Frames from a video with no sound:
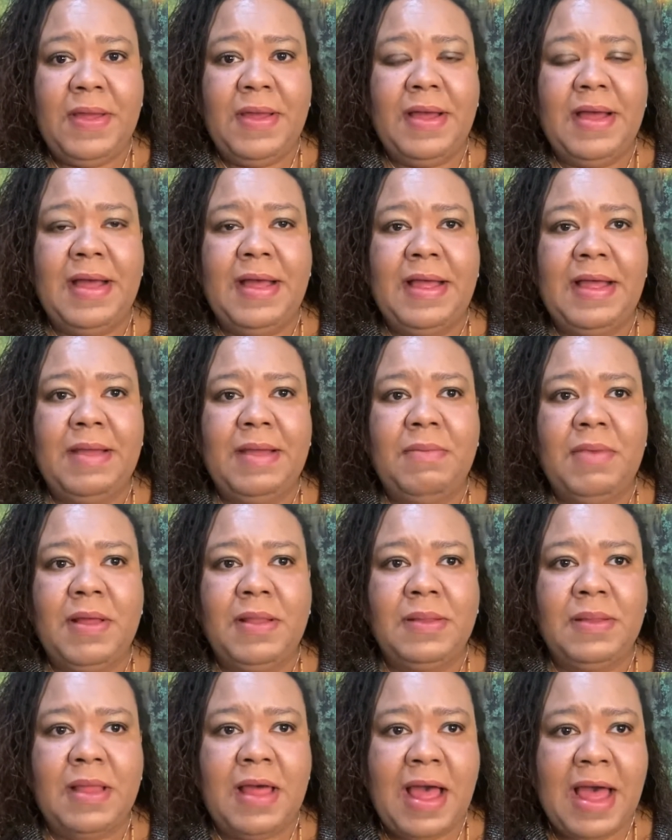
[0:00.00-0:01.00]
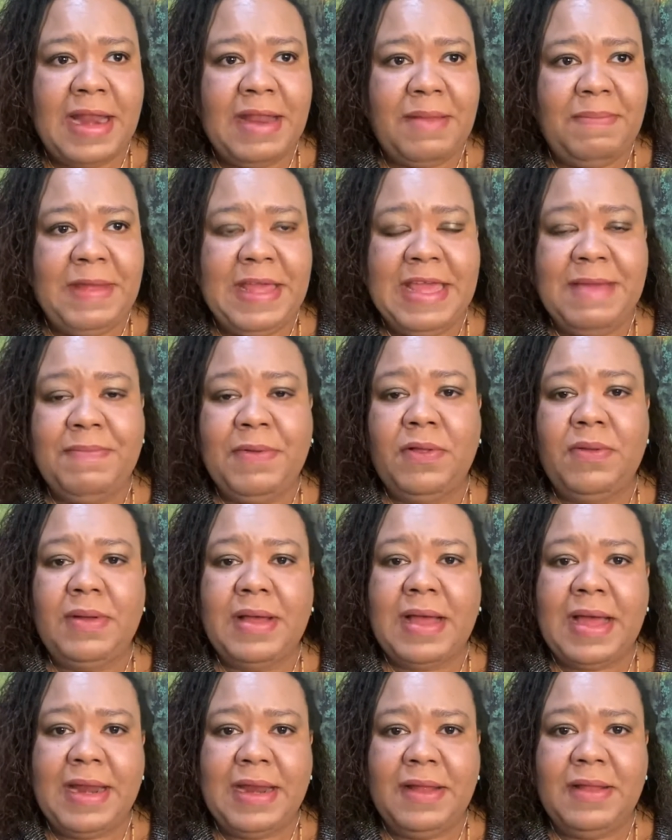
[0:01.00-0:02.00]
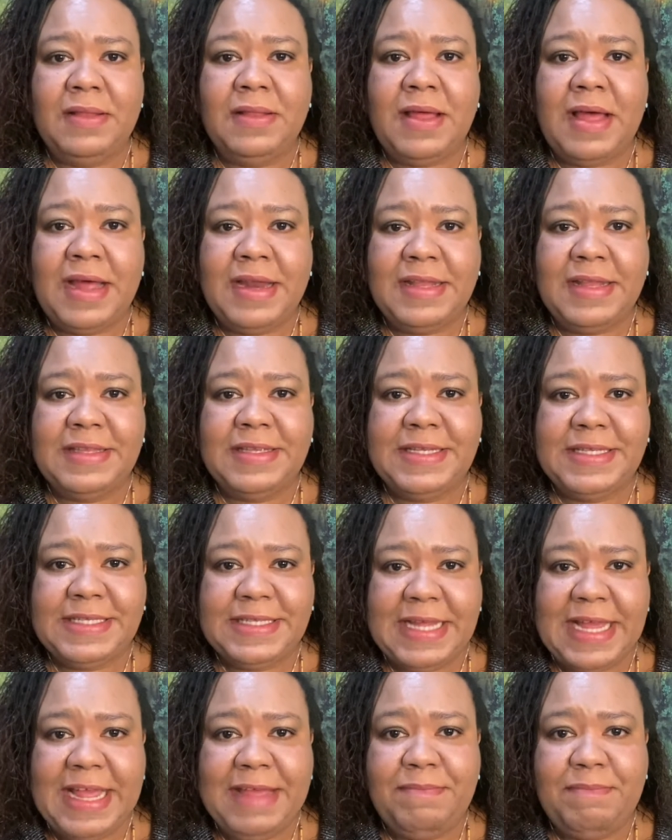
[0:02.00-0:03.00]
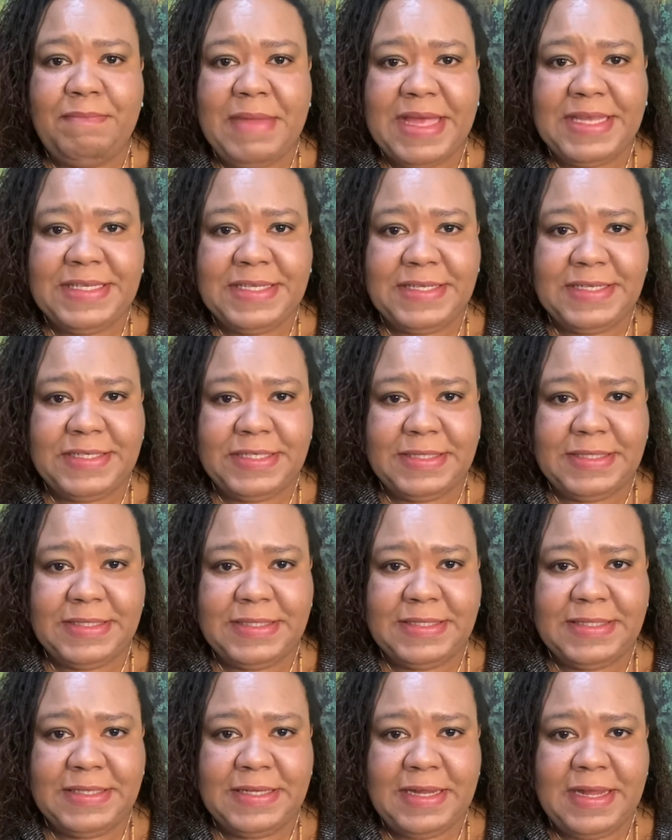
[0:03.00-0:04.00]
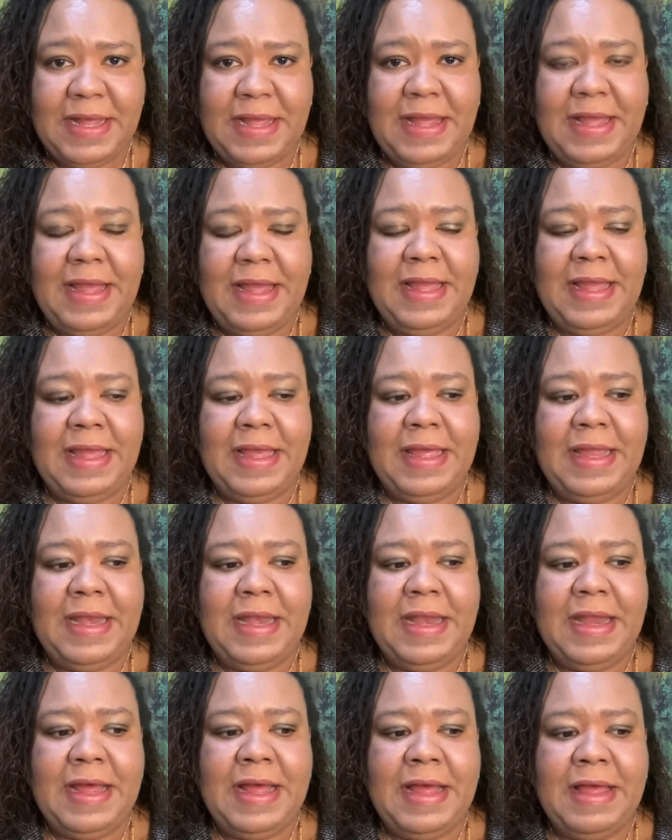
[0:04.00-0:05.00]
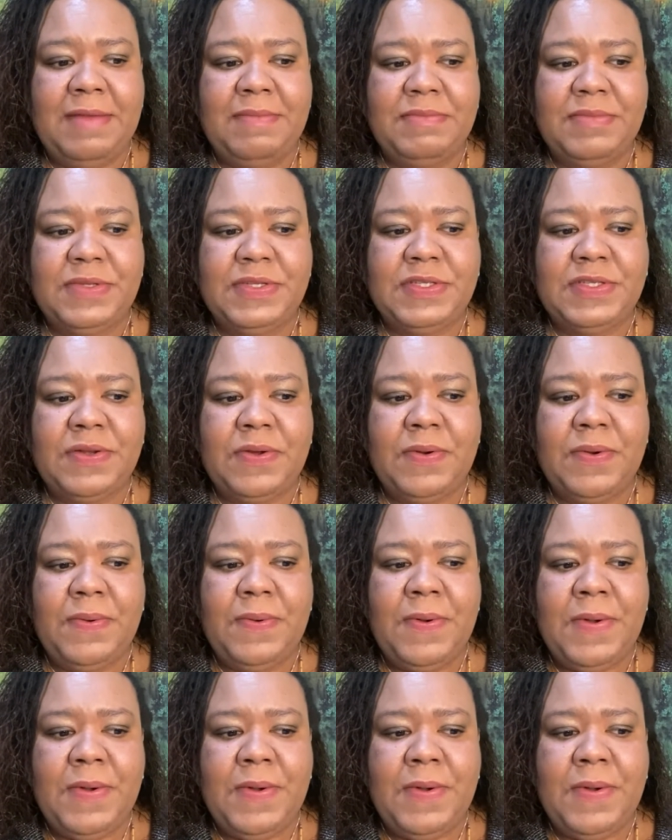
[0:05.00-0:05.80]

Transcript: A lot of people got a lot of the same messages, and so